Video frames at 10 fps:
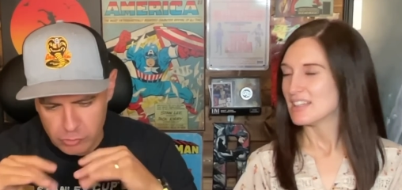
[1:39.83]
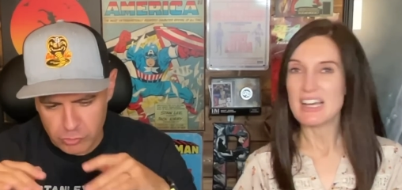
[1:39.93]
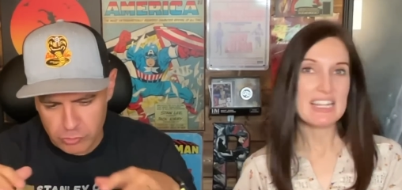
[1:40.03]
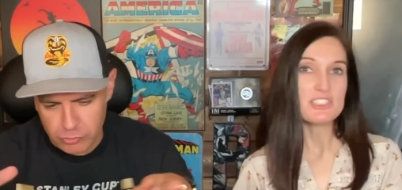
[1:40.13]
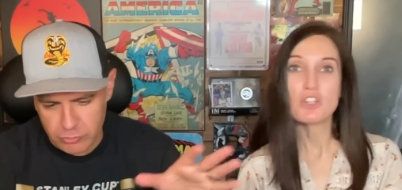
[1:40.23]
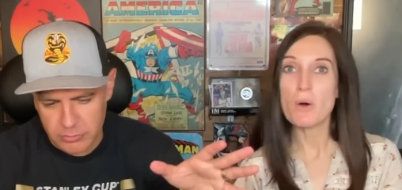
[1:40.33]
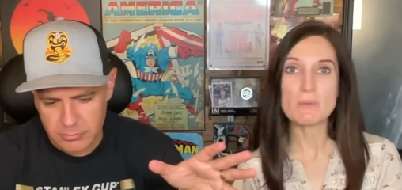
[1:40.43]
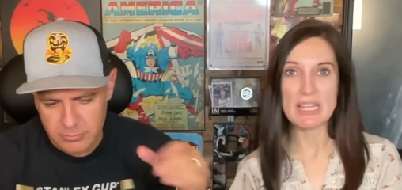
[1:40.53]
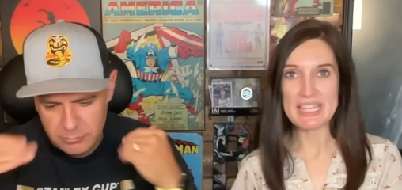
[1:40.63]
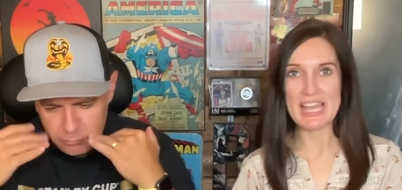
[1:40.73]
Speaker 1: And I don't
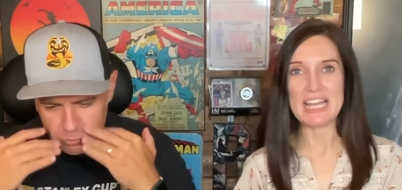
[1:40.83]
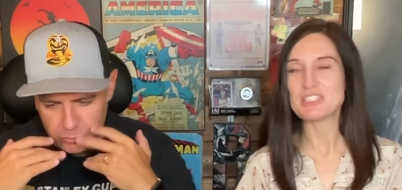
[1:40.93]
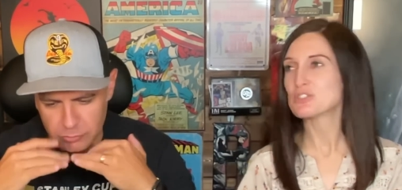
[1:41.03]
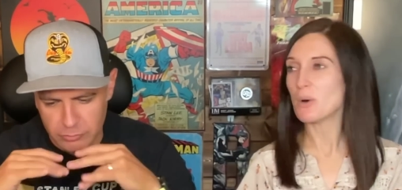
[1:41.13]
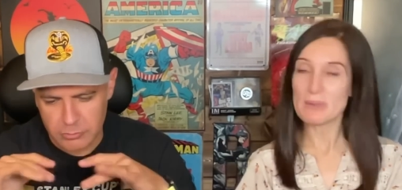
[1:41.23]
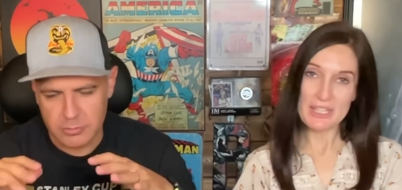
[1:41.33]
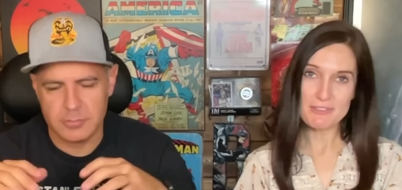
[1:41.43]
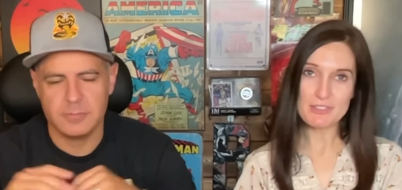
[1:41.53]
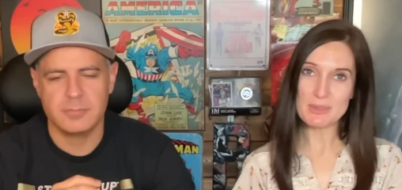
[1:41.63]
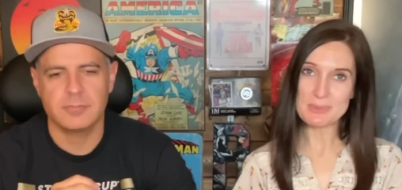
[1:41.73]
like it. I don't like
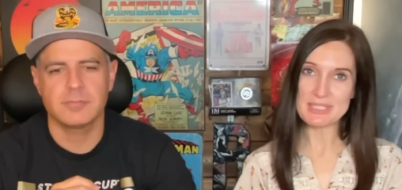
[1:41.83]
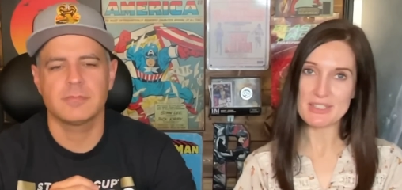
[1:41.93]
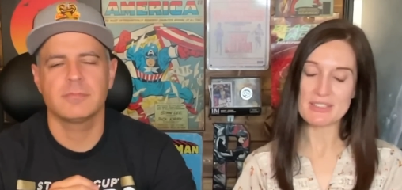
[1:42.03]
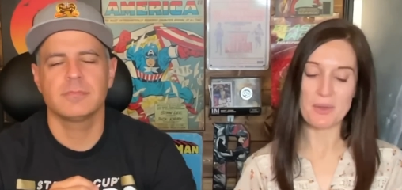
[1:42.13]
food upstairs. I